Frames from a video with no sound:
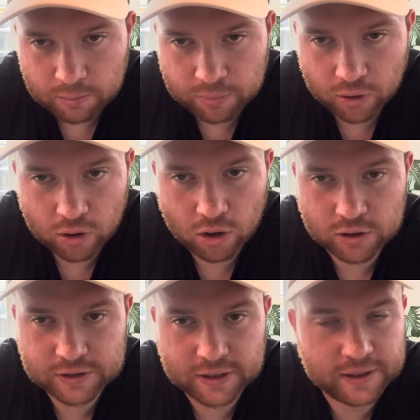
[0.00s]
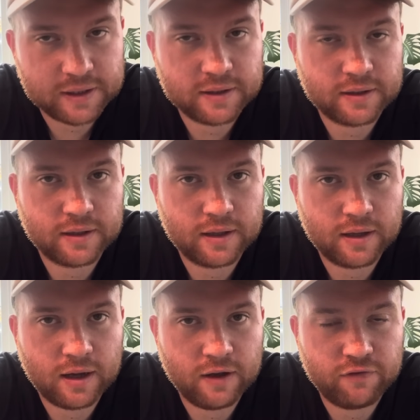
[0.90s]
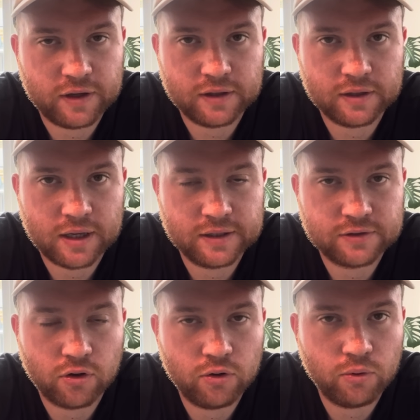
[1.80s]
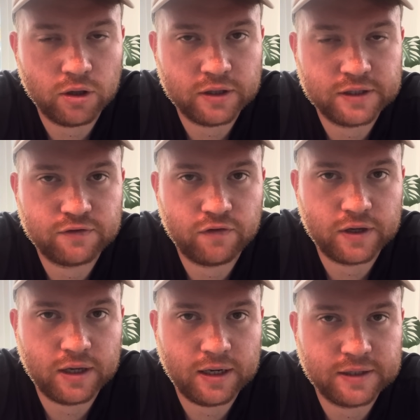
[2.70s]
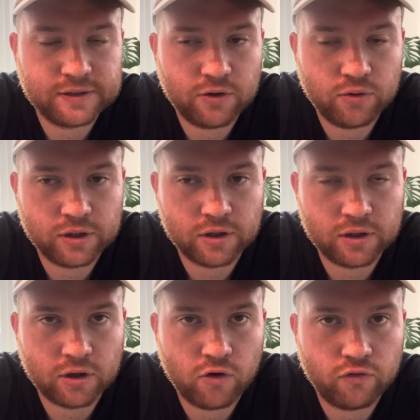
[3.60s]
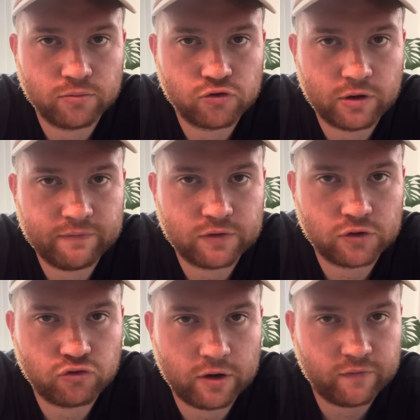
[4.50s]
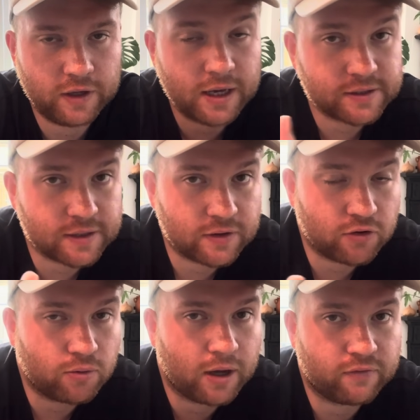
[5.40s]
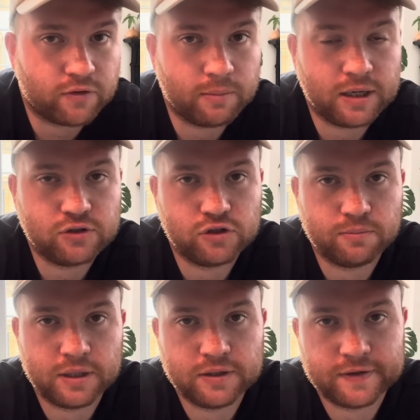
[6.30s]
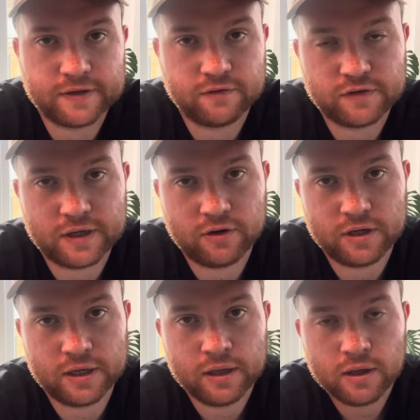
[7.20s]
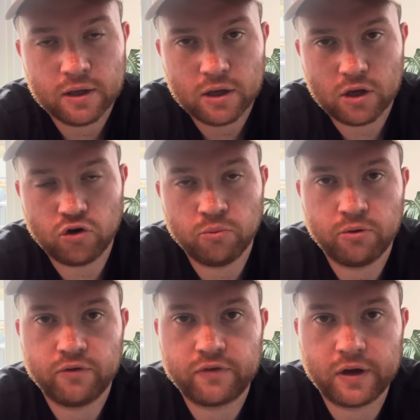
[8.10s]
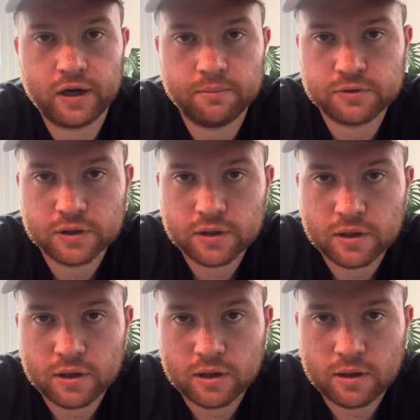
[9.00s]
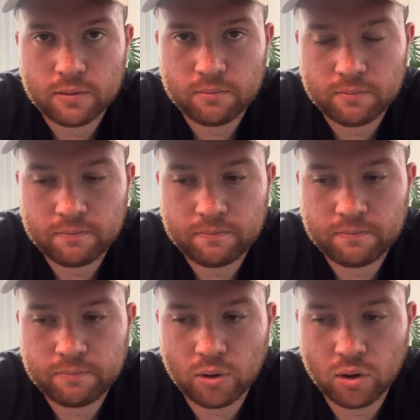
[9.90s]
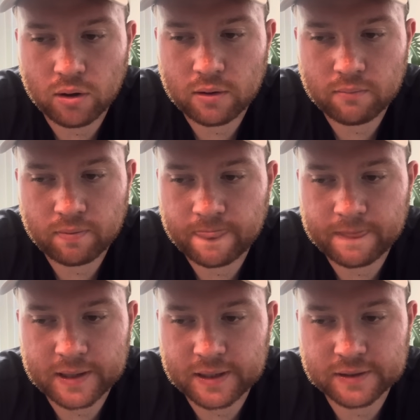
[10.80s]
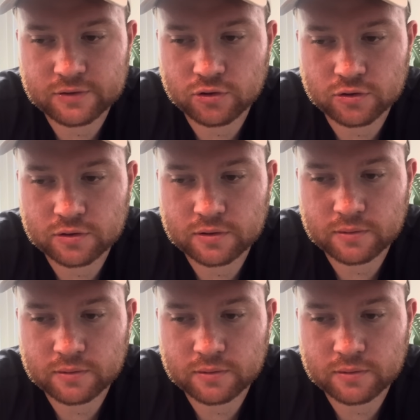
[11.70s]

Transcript: But honestly, I think the kid's got the world at his feet, and he's only going to go from strength to strength. Yes, they do have to manage his minutes, as I've said on here a number of times, but he's just